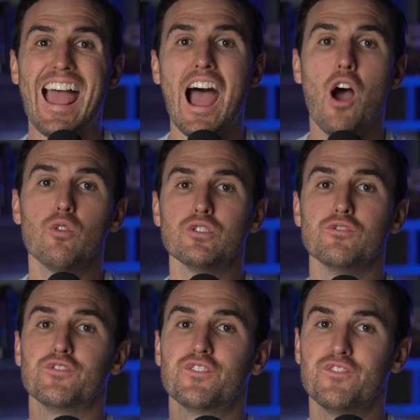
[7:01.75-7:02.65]
how
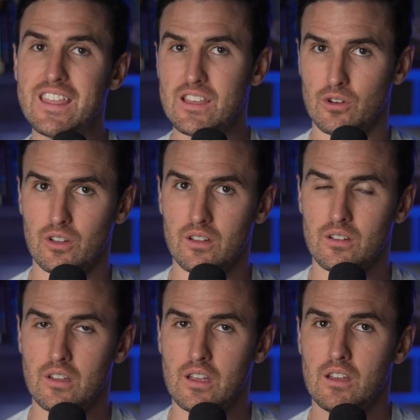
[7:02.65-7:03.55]
you feel
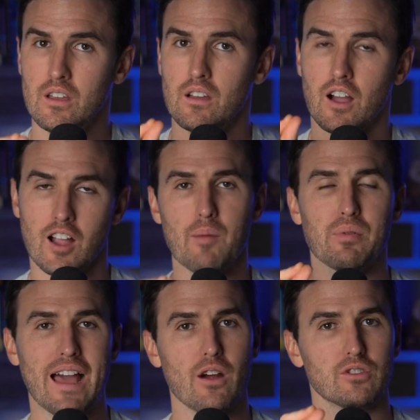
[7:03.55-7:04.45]
a
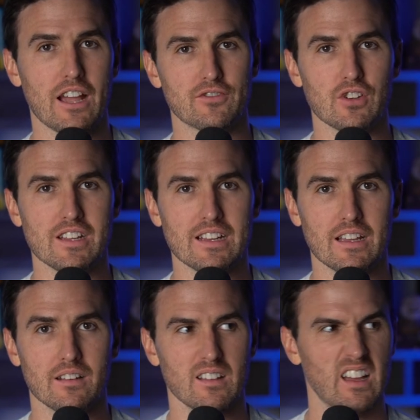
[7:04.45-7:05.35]
couple hours after eating
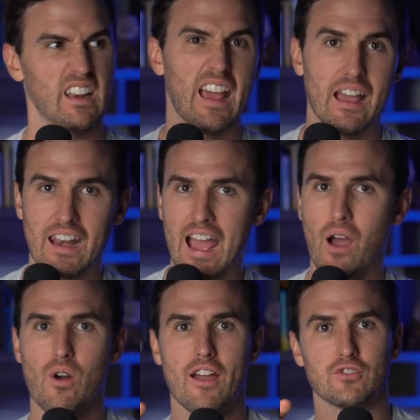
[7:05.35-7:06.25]
it, an, an
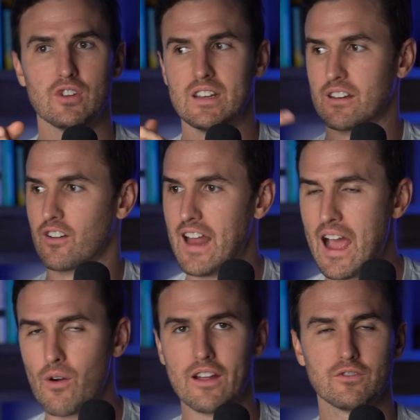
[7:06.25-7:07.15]
hour after eating, or an
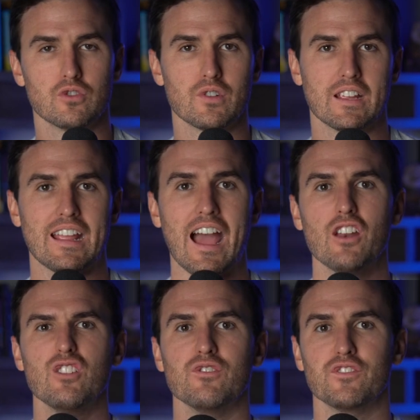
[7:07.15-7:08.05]
hour after drinking?
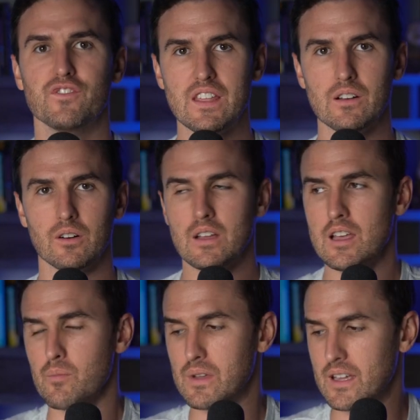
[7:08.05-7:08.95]
How do you feel?
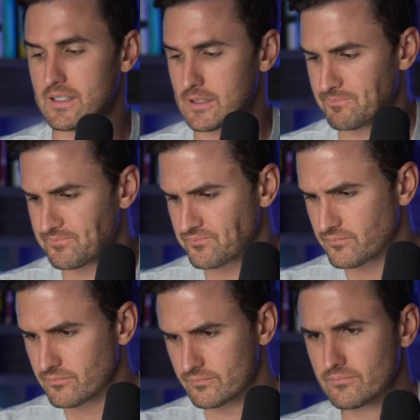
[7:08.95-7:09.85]
Because
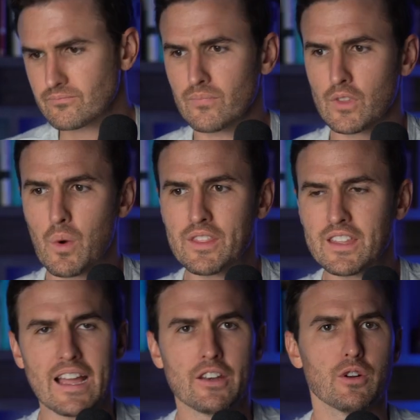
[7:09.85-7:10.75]
the one
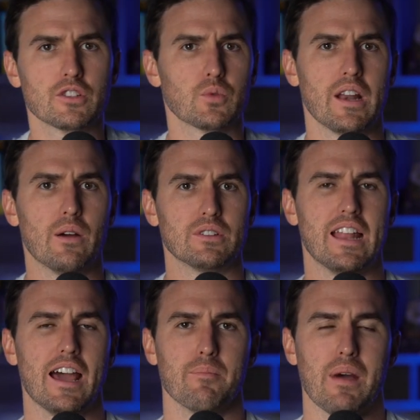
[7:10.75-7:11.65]
thing I noticed when I was
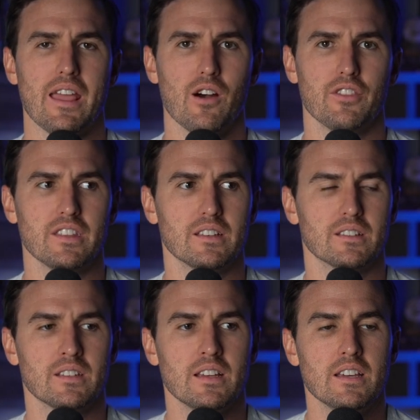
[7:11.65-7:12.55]
not at my
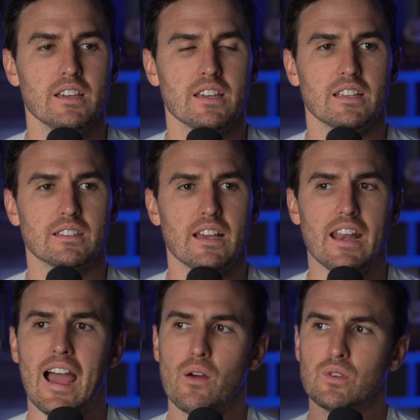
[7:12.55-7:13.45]
healthiest is
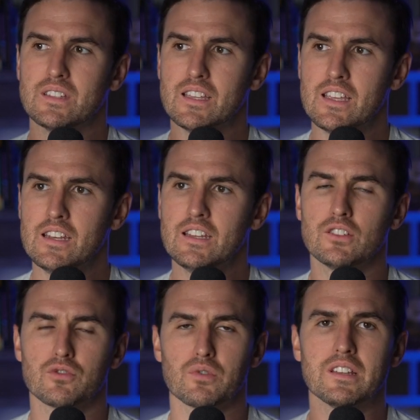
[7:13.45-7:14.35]
that I was eating
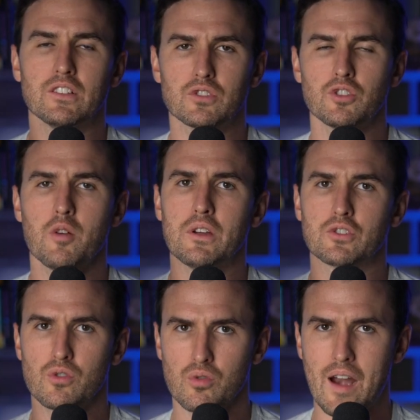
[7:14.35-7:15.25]
and drinking so
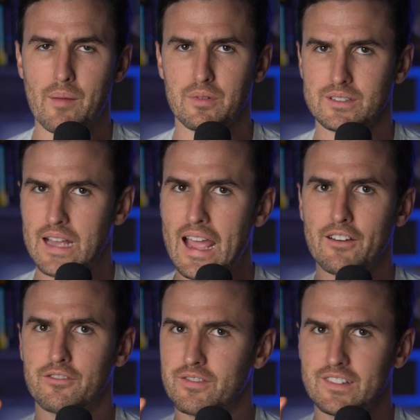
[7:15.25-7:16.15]
much crap because I
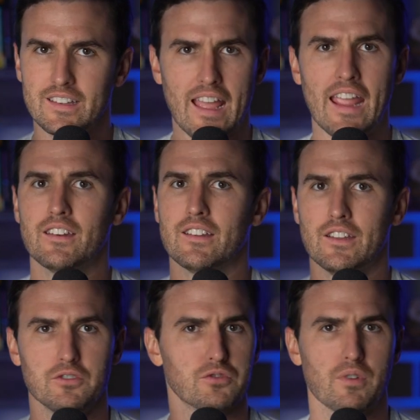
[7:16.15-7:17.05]
have ate
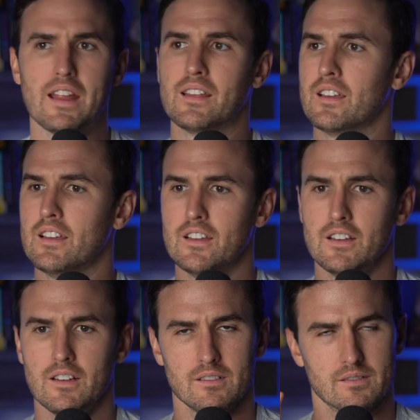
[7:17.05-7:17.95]
and drank
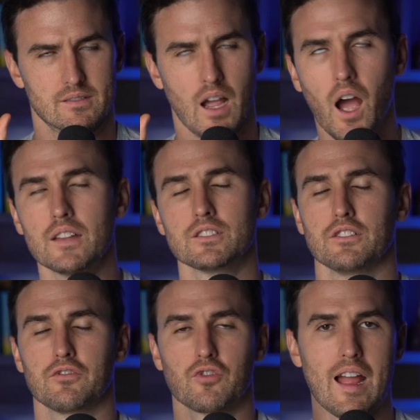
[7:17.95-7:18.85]
tons
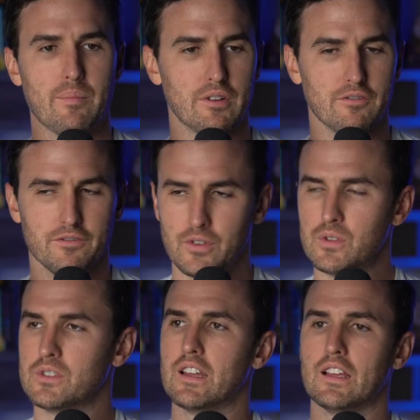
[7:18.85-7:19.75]
of crap and
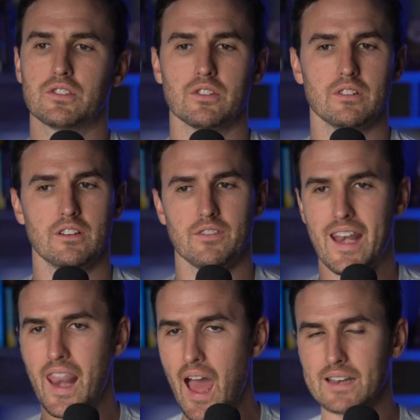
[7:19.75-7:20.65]
food that I shouldn't have
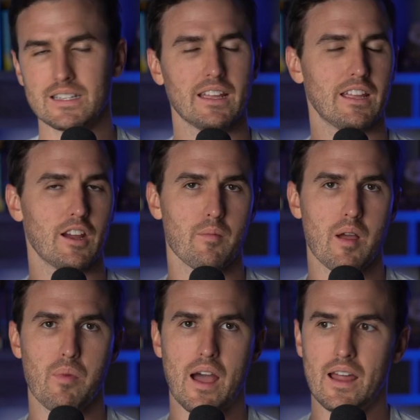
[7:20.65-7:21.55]
and not taking care of
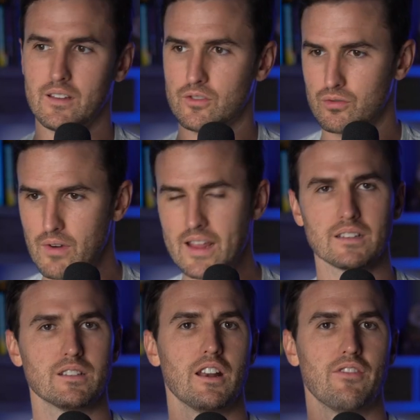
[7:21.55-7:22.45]
my body and drank
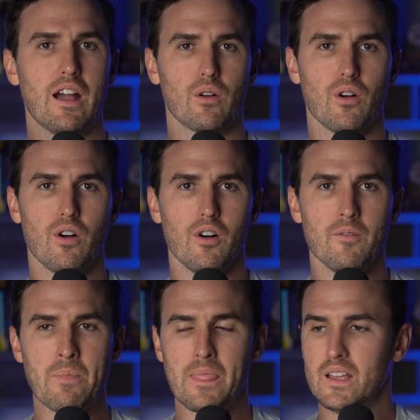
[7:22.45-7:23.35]
a ton of
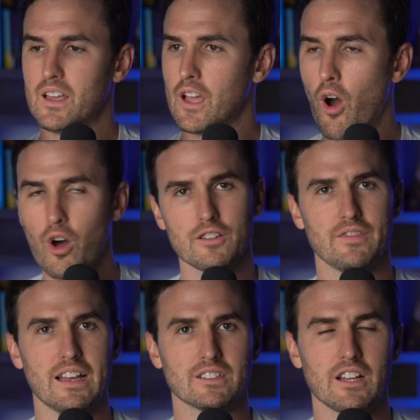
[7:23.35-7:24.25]
alcohol, all of
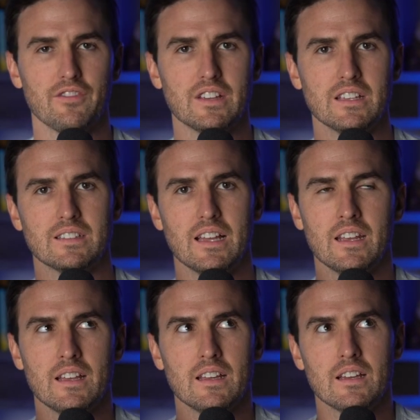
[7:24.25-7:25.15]
that stuff is that